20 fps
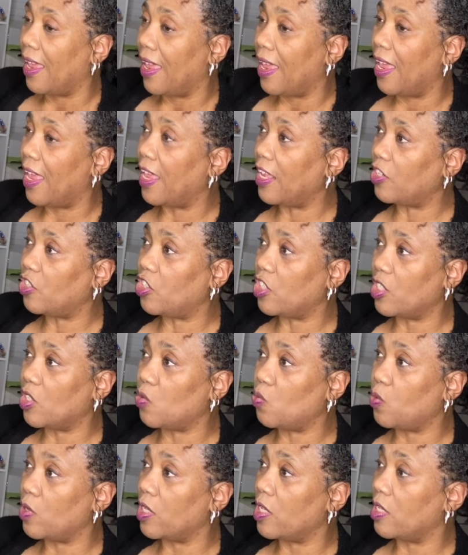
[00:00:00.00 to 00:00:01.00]
It
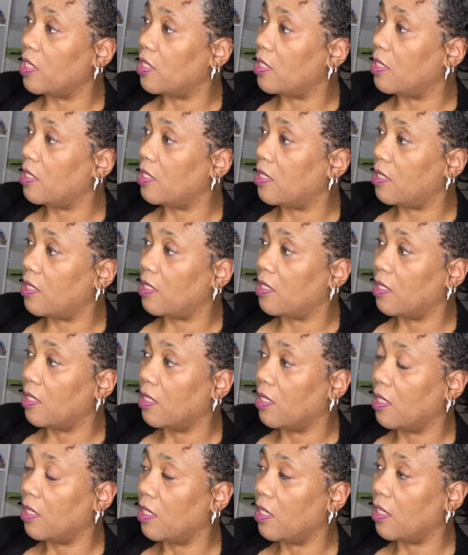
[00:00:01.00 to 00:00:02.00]
just was,
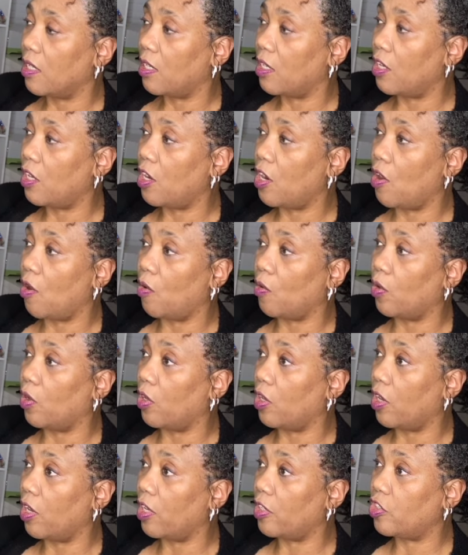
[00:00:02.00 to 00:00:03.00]

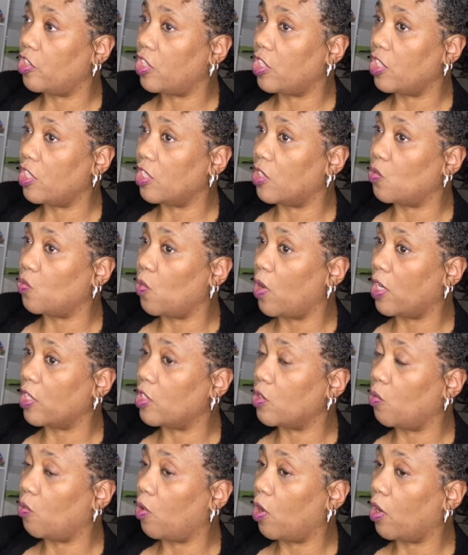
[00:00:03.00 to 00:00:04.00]
good. She just went
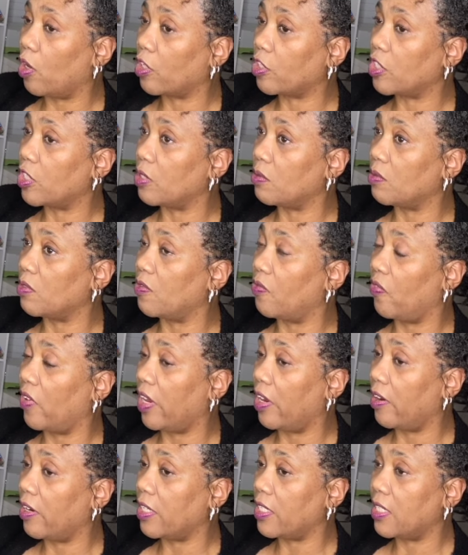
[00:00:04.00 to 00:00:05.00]
to work. She was
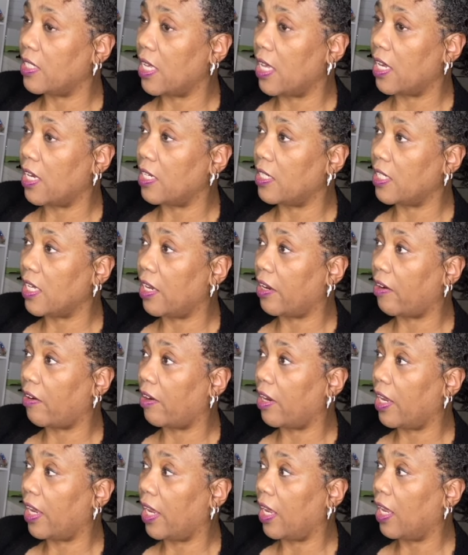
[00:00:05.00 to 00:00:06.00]
very
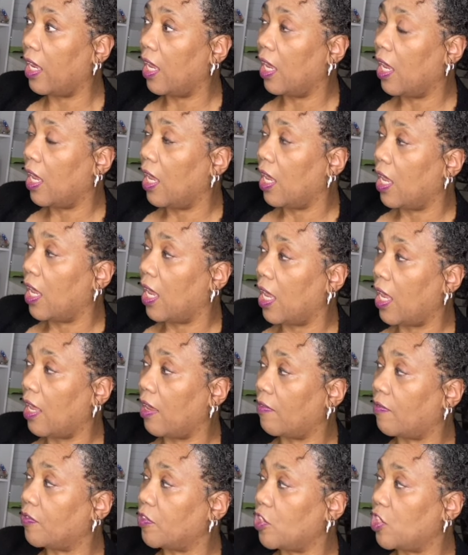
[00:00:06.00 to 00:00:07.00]
sanitary.
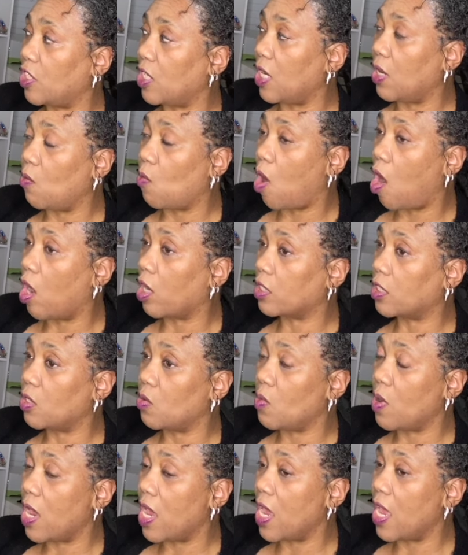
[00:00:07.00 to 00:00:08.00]
If she walked
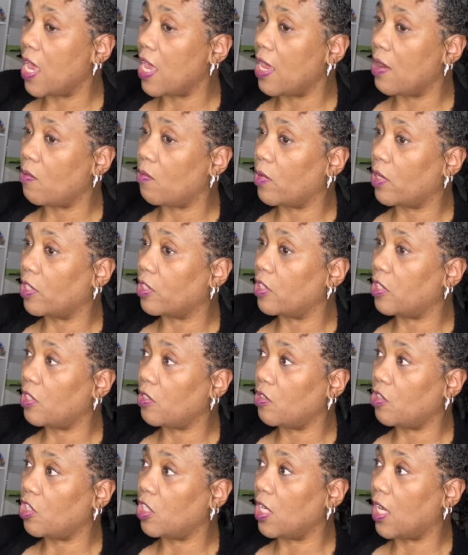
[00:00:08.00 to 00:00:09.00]
away, as
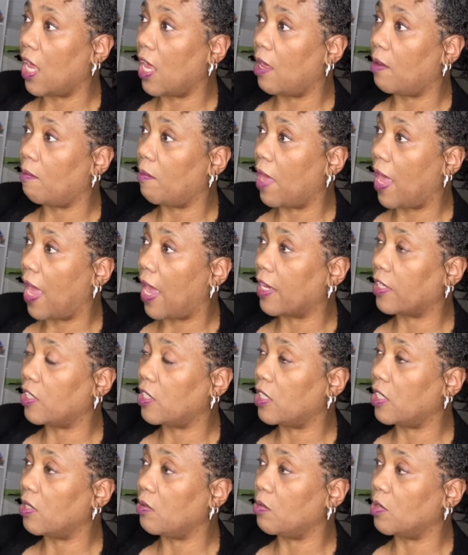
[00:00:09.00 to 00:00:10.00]
soon as she came back,
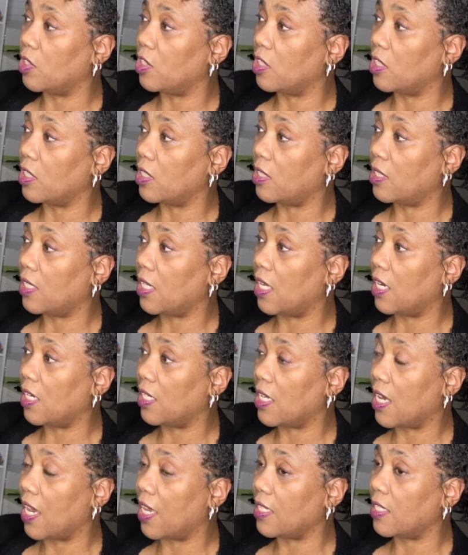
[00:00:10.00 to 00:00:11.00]
she was just
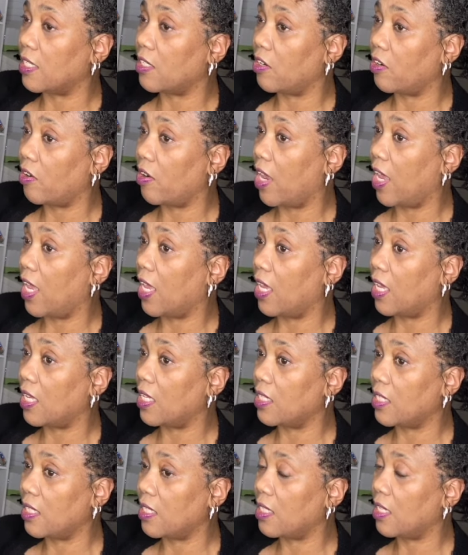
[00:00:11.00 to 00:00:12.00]
sanitizing her
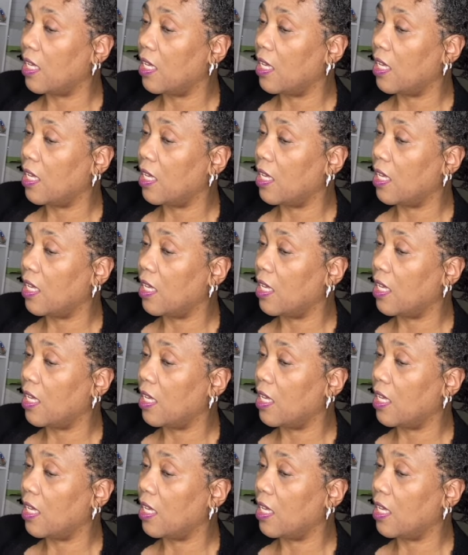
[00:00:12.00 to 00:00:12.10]
hands.